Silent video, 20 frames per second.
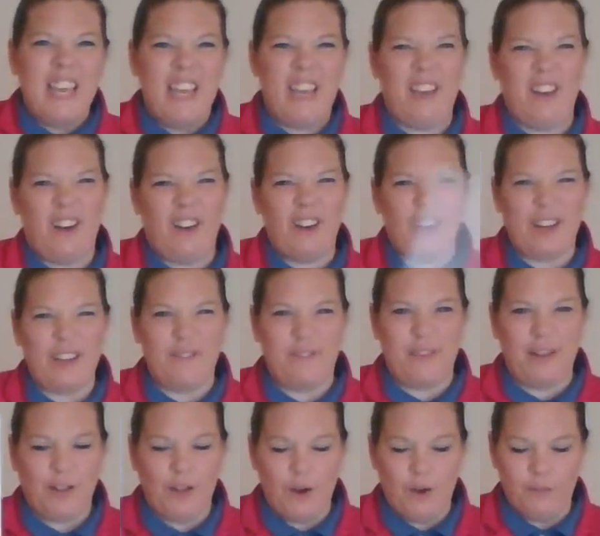it already
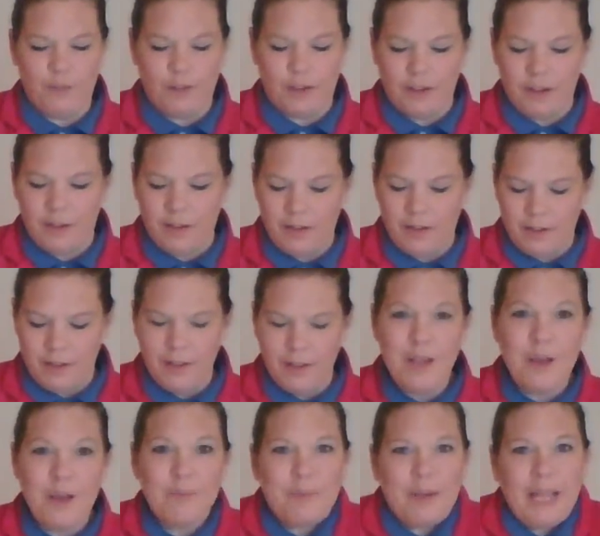fell over.
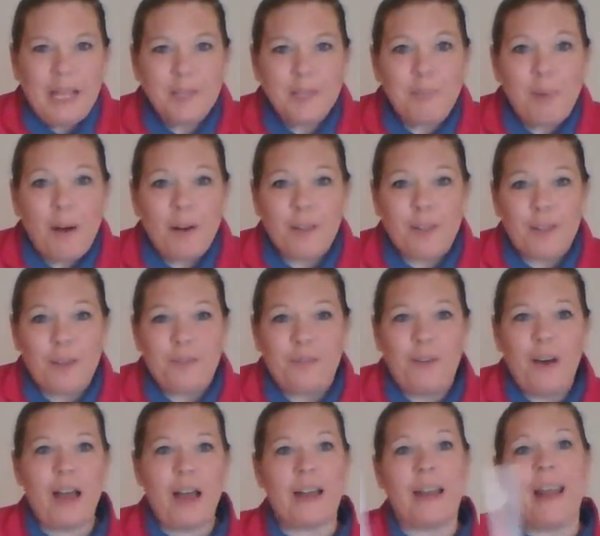But that's part of the
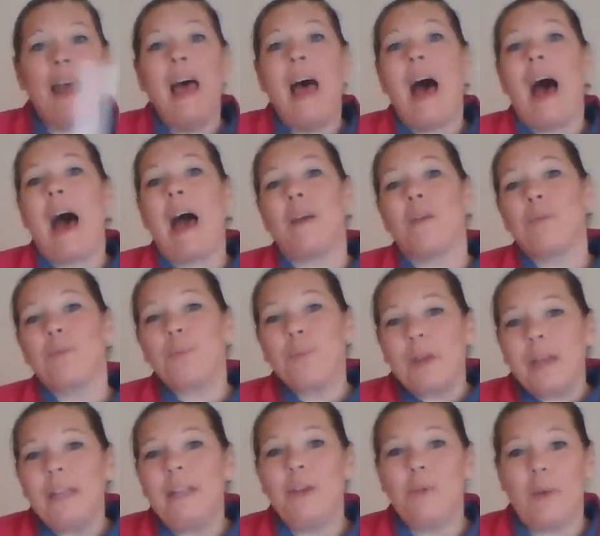fun. I
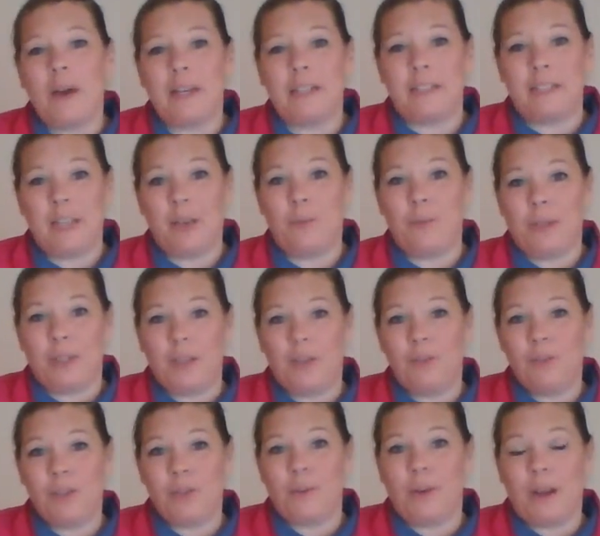really want to see what
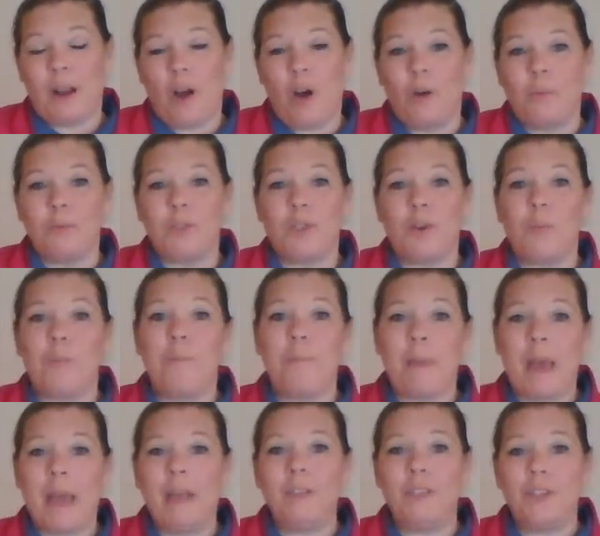you do at home. So
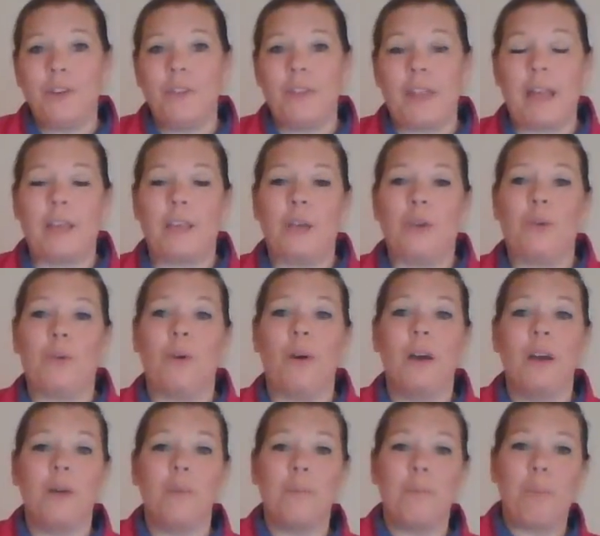make sure that you
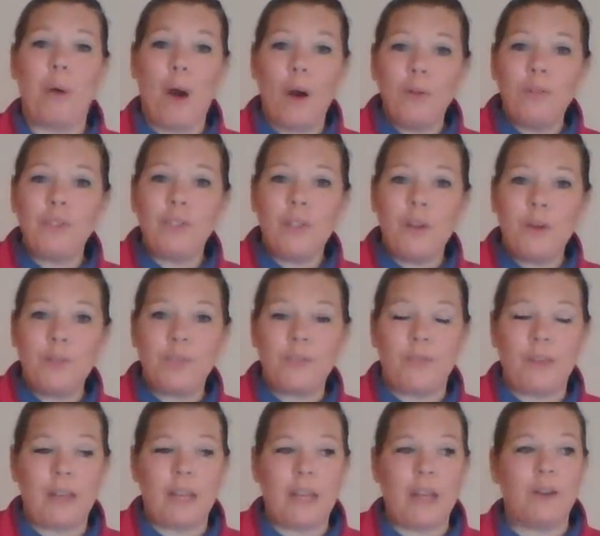post those
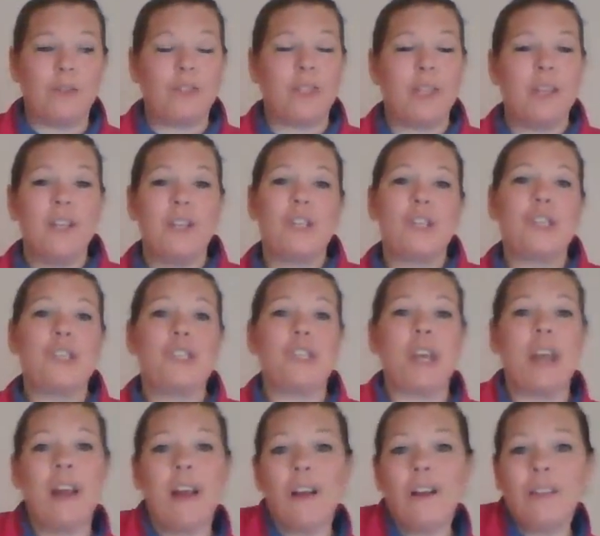
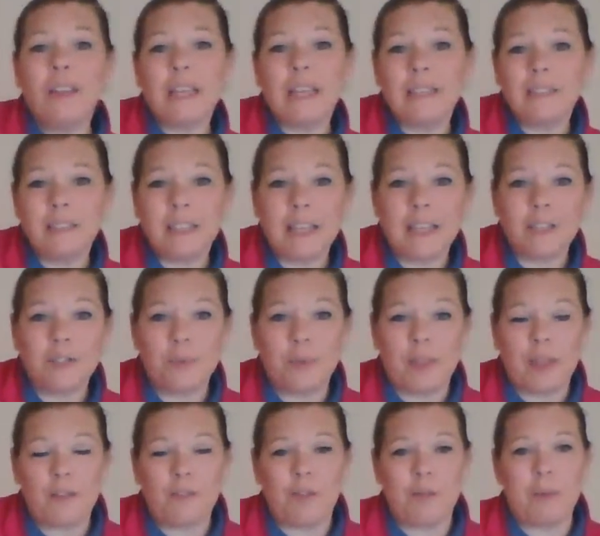videos, share these
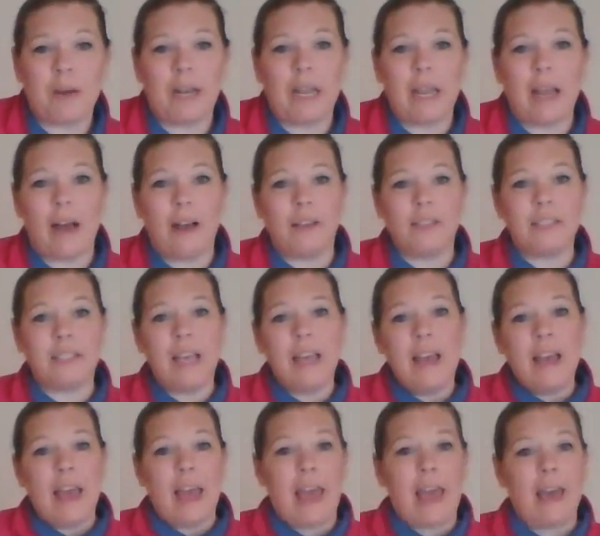links with everybody
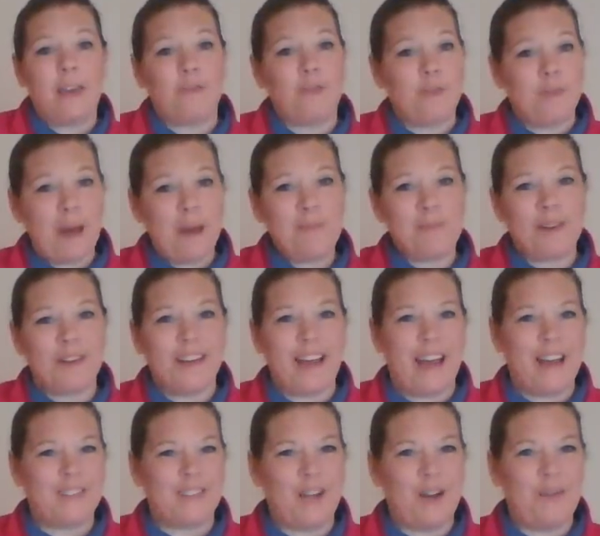else, and
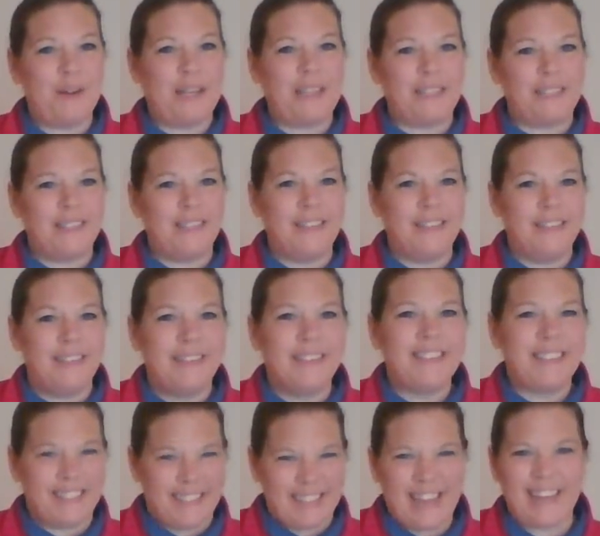remember, as always,
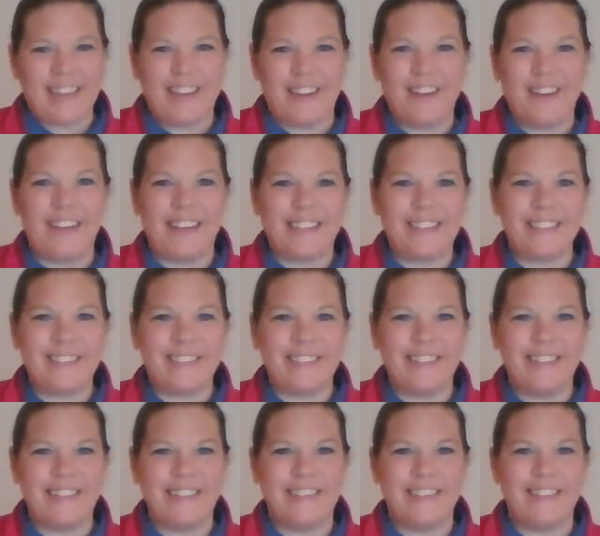stay
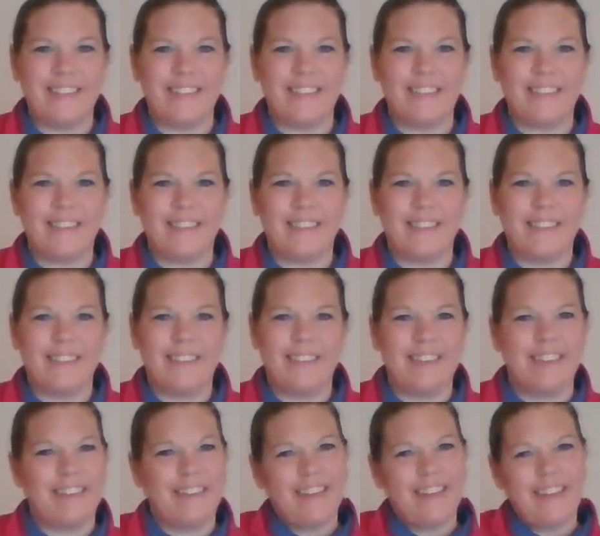curious.
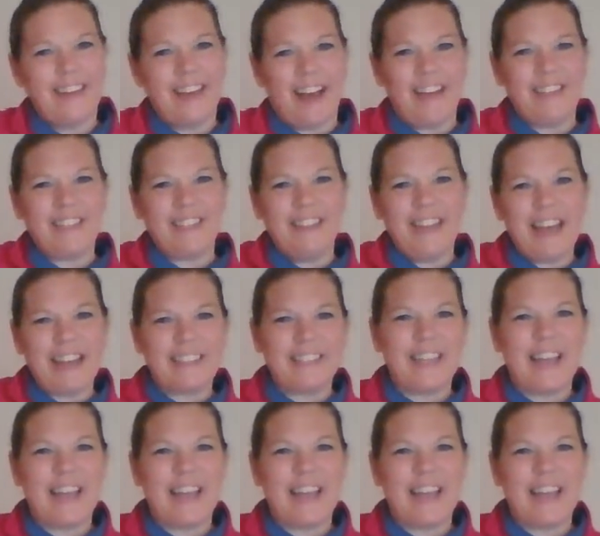Until next